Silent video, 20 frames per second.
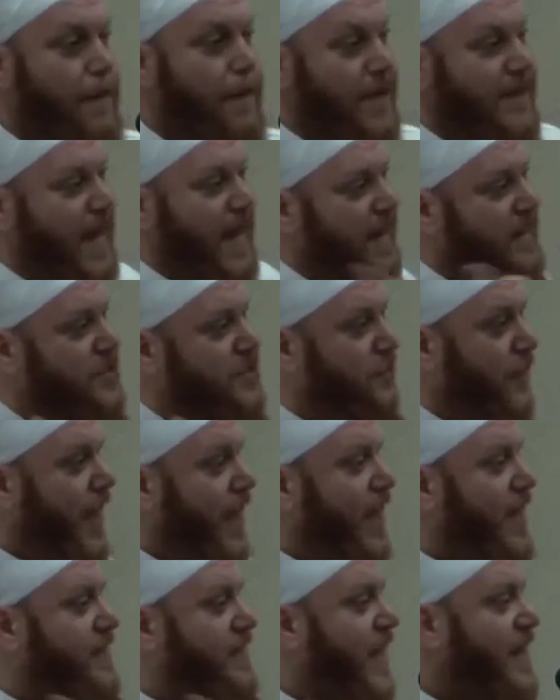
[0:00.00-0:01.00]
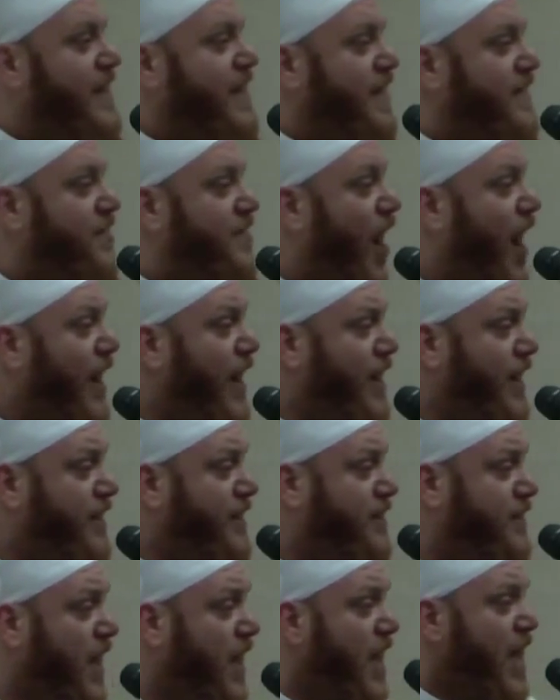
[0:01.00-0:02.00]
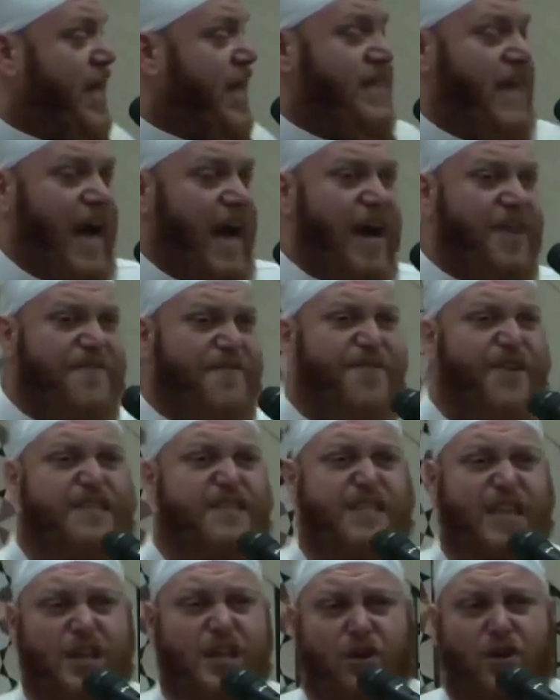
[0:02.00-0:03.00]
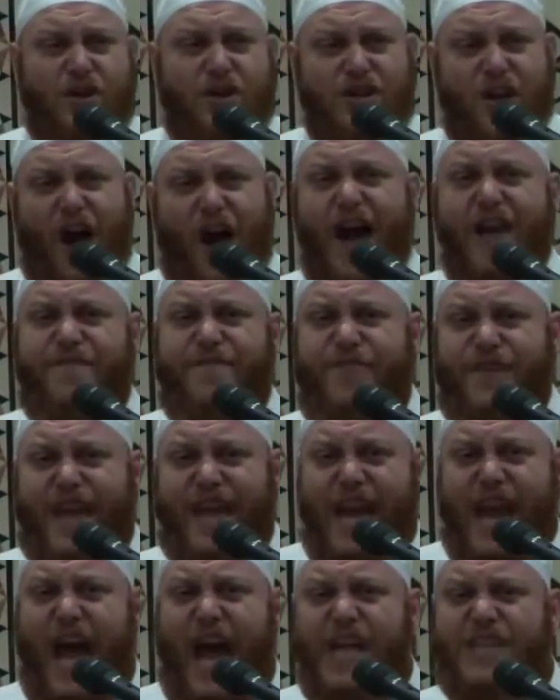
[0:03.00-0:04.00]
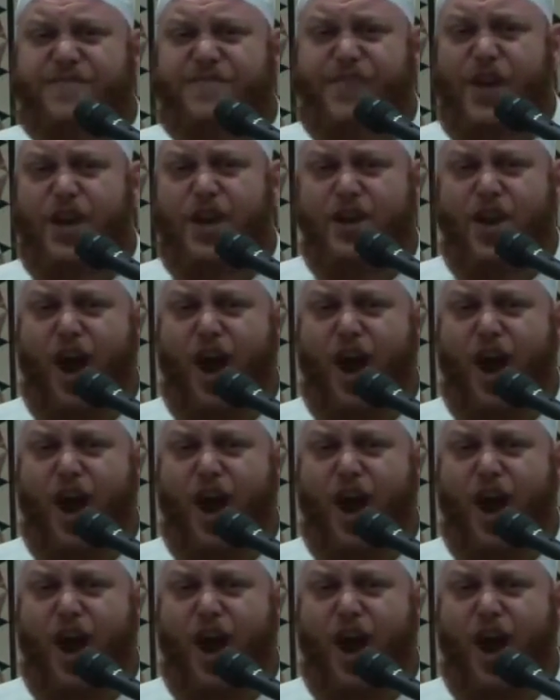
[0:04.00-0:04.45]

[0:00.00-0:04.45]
But the Israelis and the Zionists, they're every single night for the last few